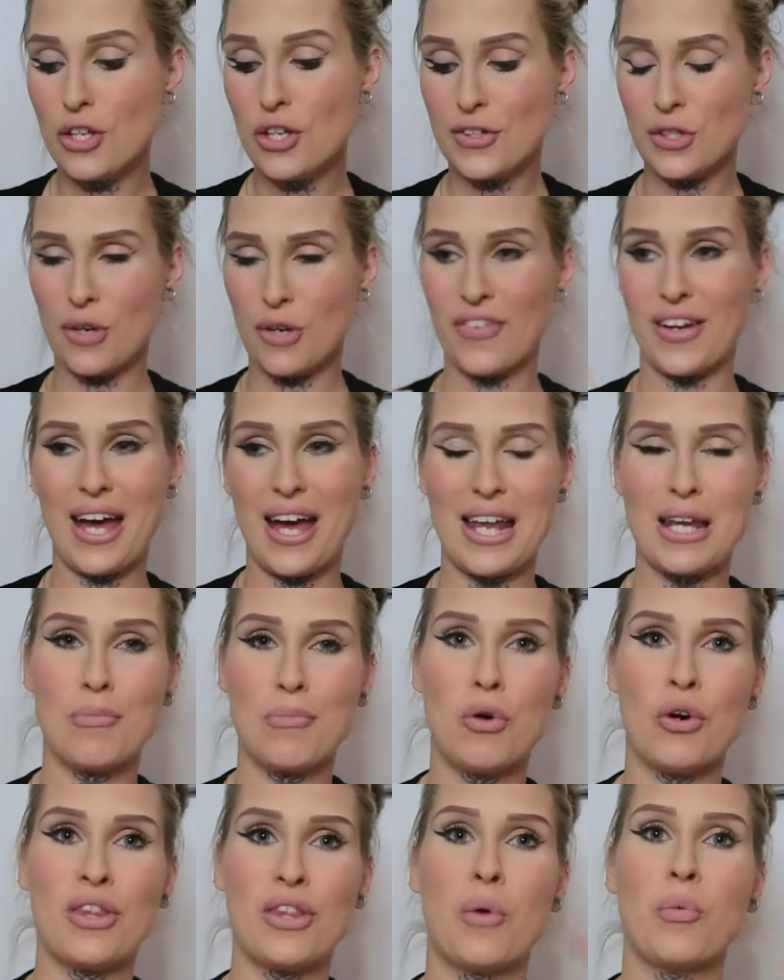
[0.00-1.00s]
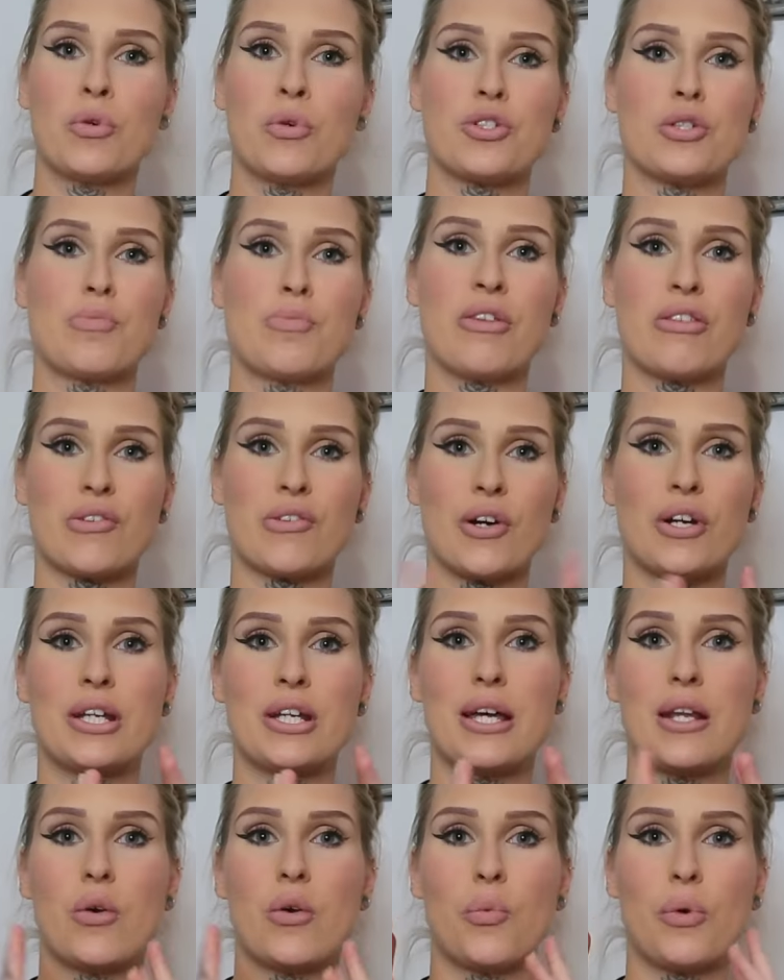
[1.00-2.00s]
So if I get any more, they will just be thrown
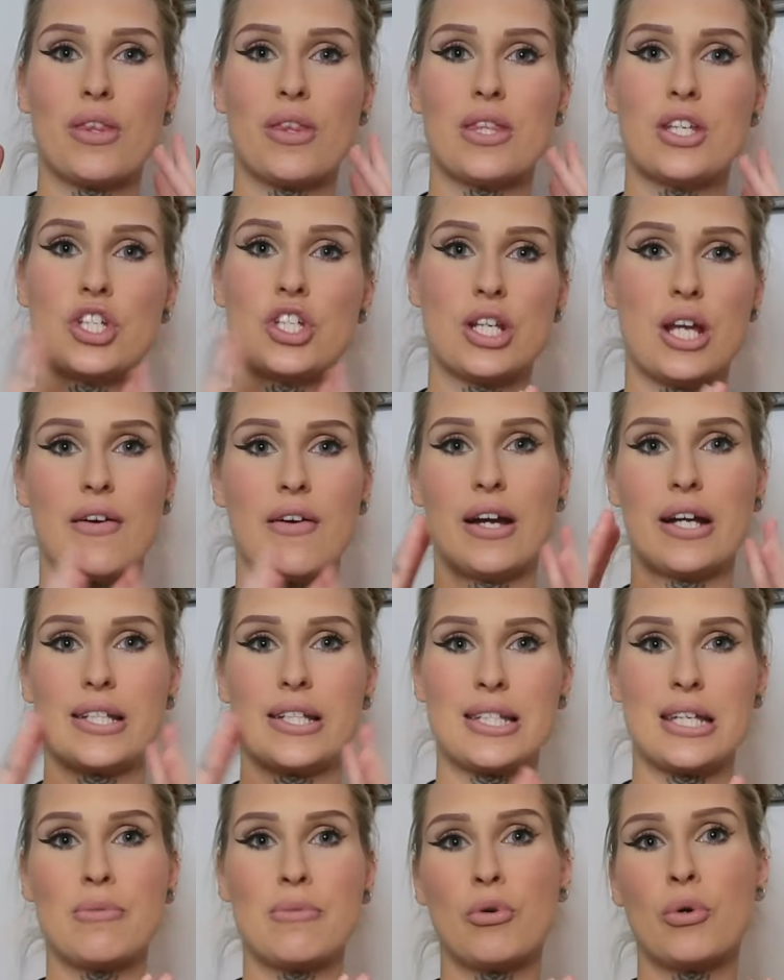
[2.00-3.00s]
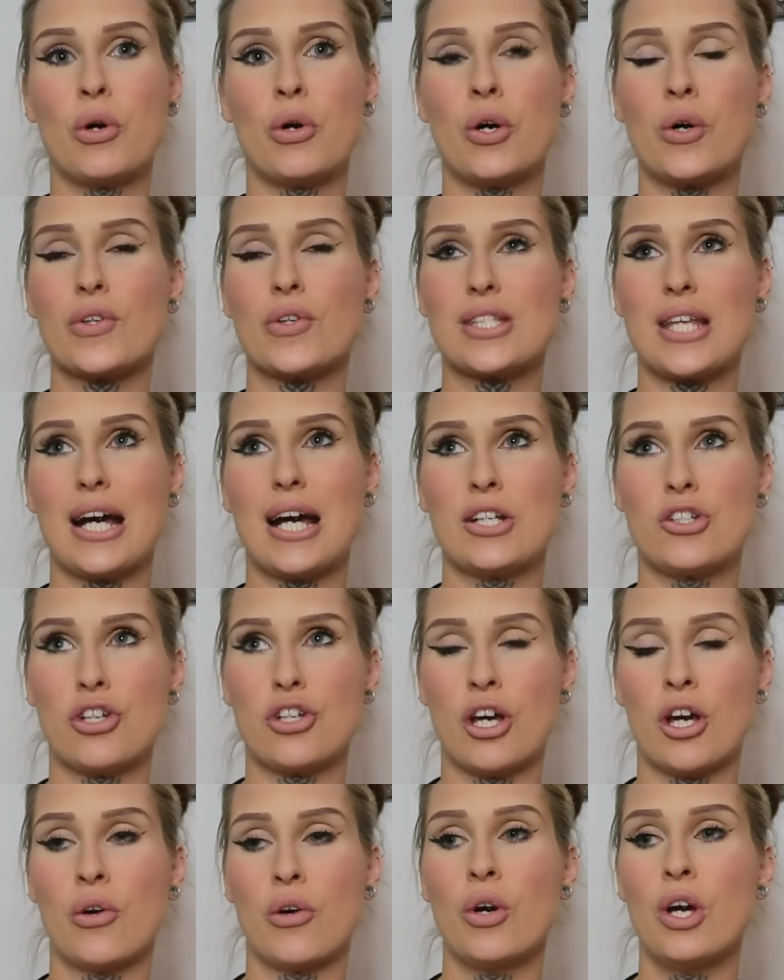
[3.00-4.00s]
in with the generic Temu hauls that I
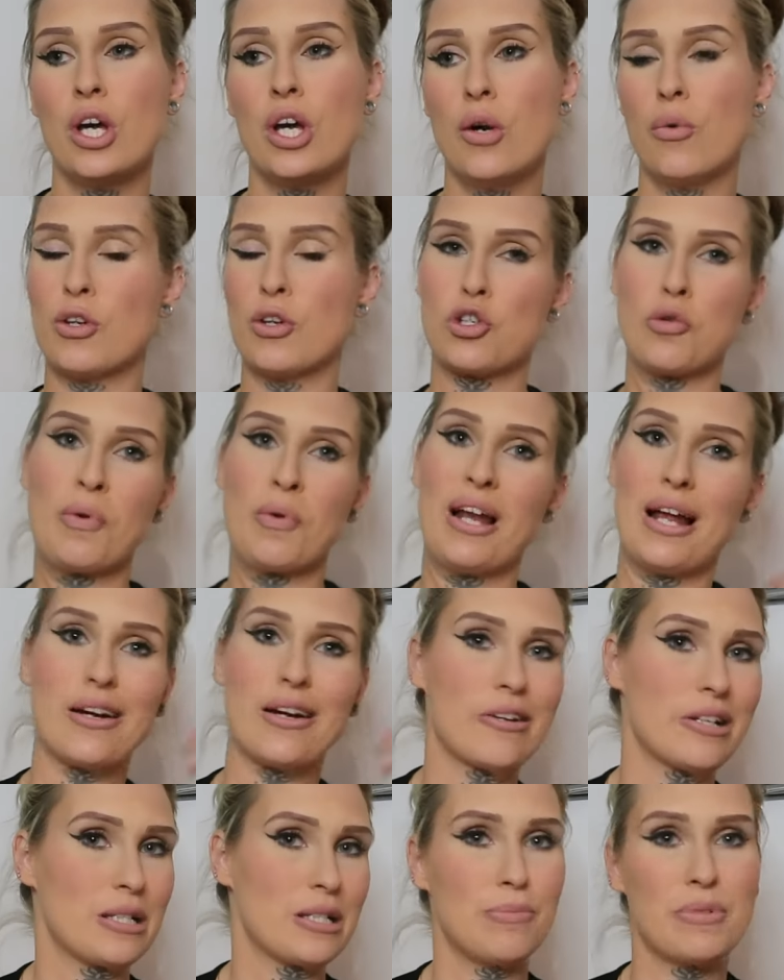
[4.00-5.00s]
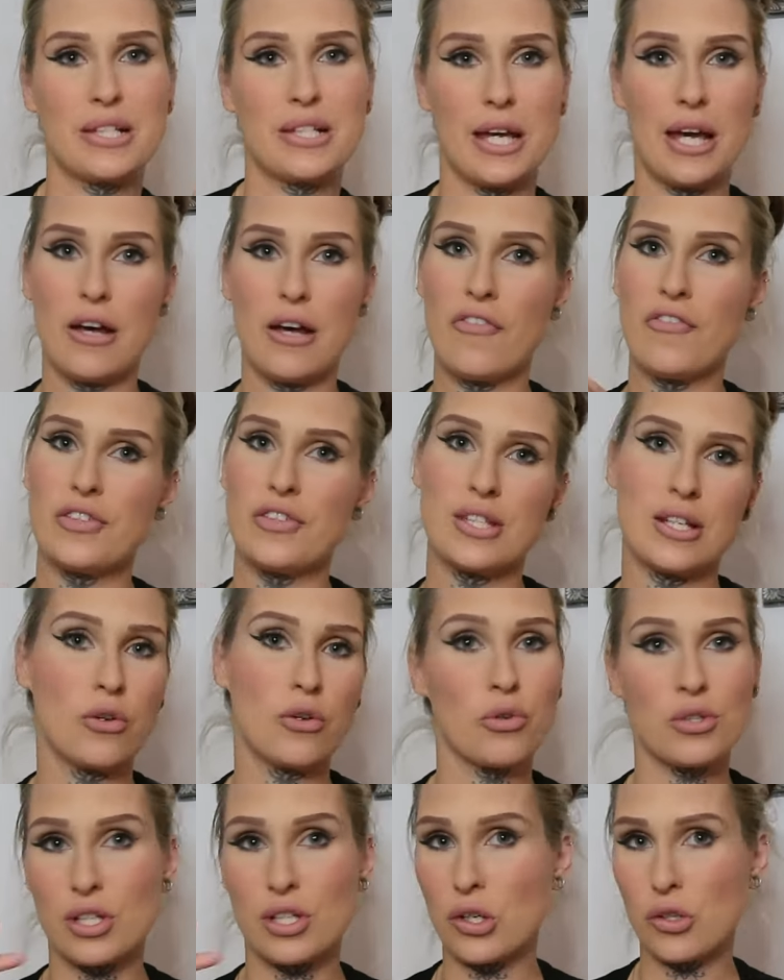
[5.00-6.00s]
do, which will be like Christmas gifts and
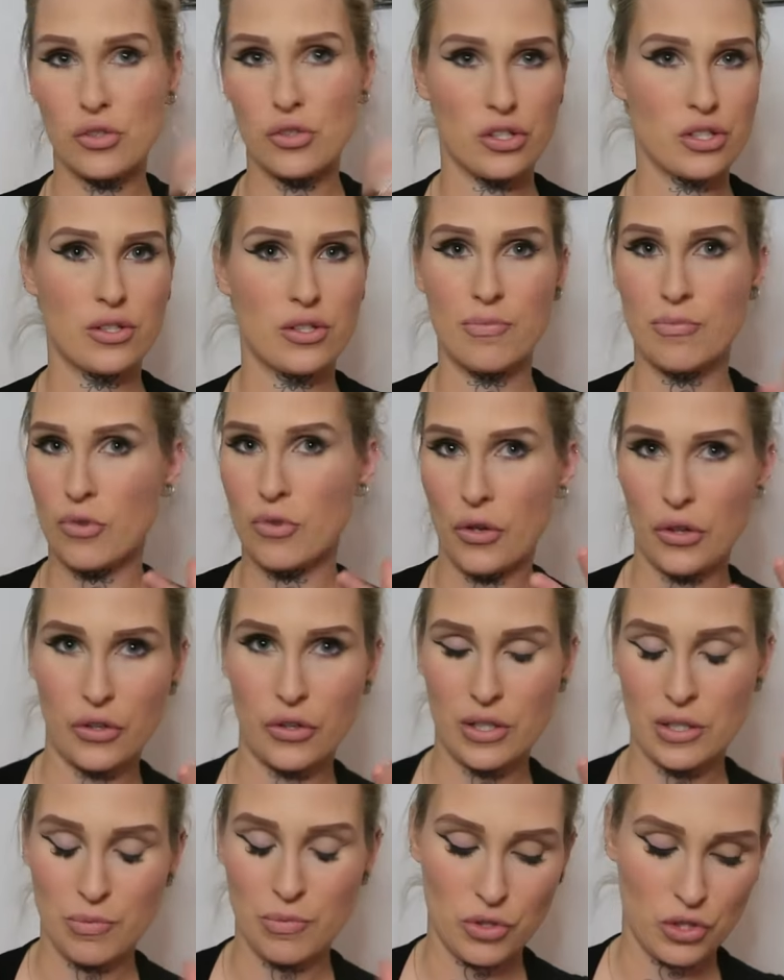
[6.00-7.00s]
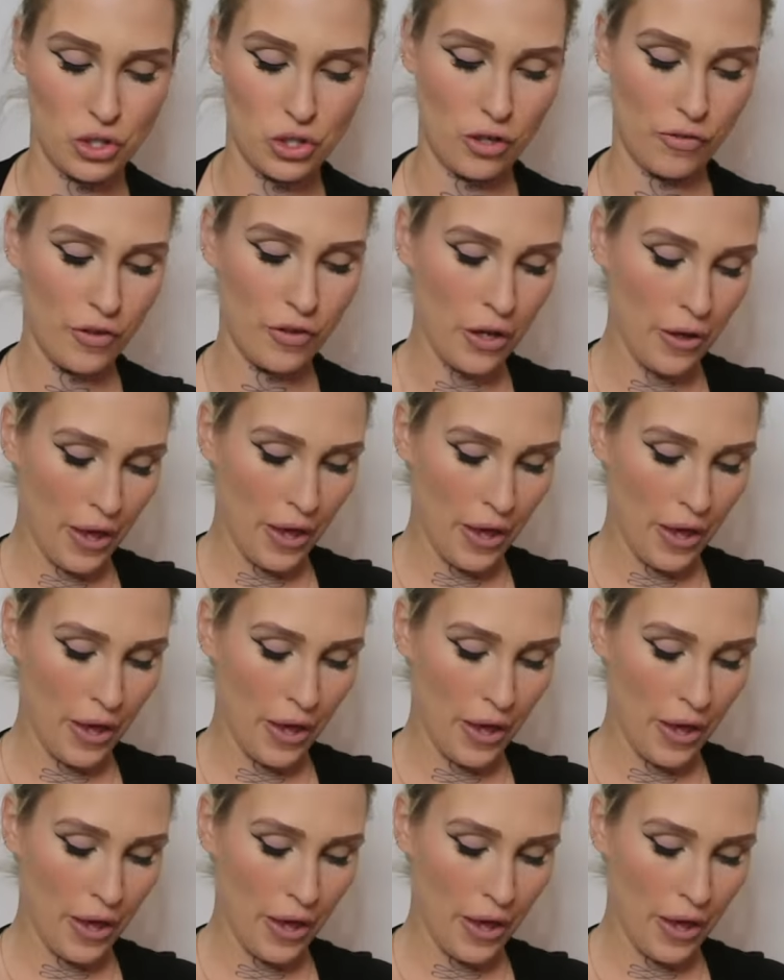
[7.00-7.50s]
also just some other Christmas stuff.